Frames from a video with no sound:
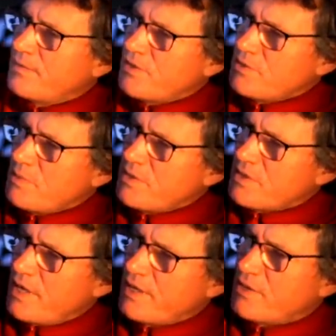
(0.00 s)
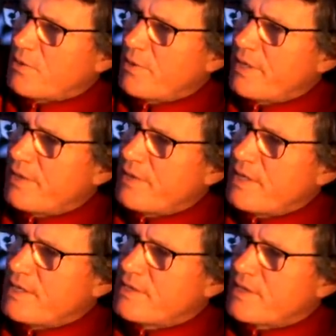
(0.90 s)
This one's kind of growing on
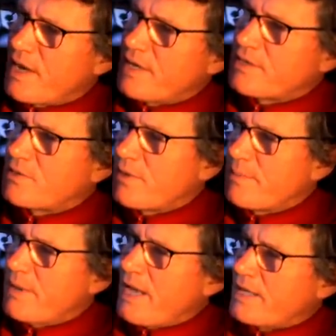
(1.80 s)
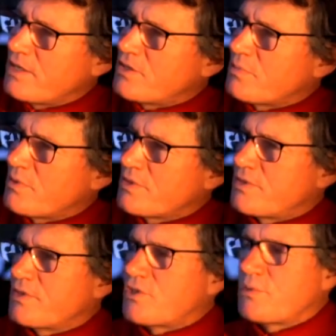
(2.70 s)
the inside. It's going back in
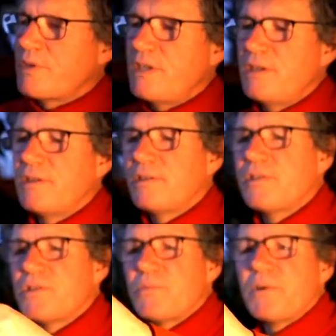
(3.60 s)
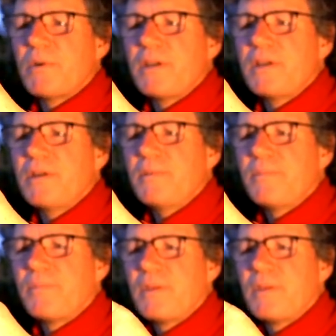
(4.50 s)
towards the tree. This one right here.